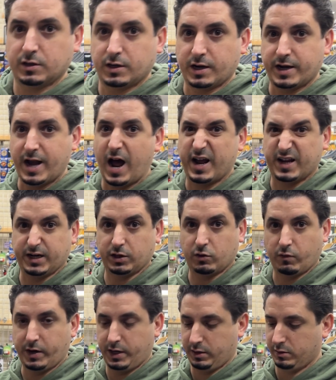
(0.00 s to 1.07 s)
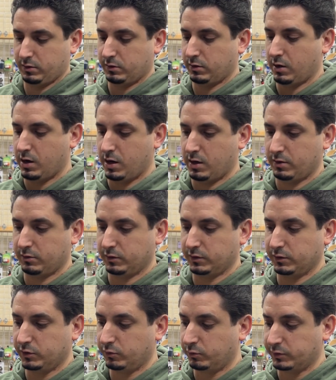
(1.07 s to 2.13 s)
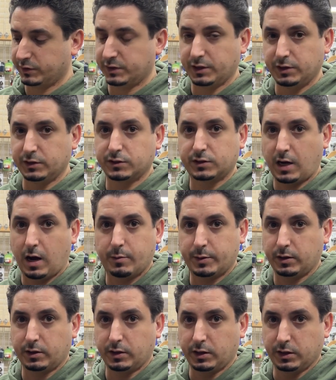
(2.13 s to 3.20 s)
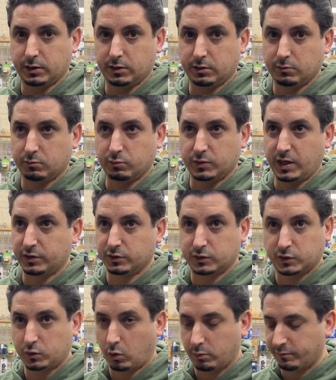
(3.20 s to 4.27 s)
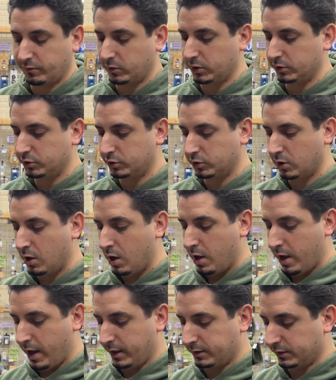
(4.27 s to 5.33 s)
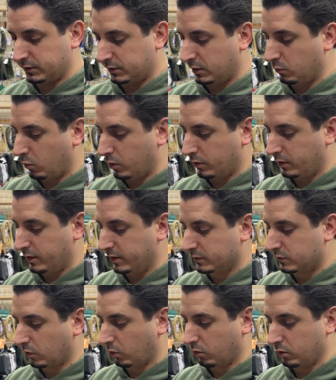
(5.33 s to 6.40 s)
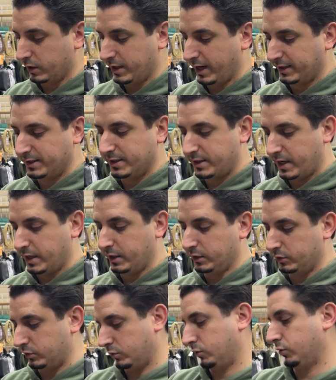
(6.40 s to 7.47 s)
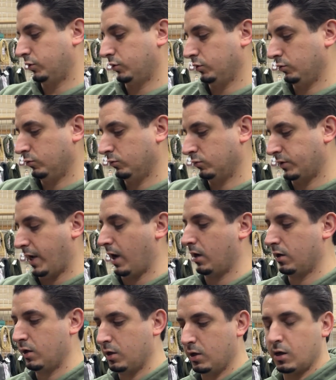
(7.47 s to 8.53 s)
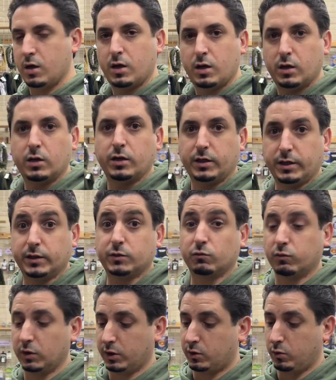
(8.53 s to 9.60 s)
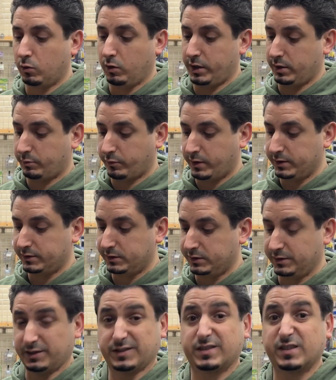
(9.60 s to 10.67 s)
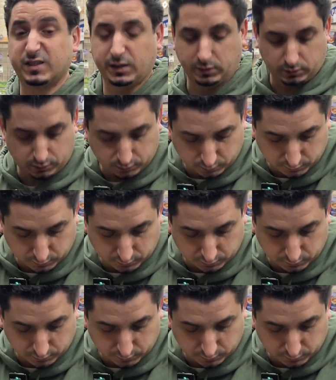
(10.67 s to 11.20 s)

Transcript: not in green. You will see these commonly in Desert Storm footage, and to see one this early, 1982, yeah, is really cool, and the price is a steal.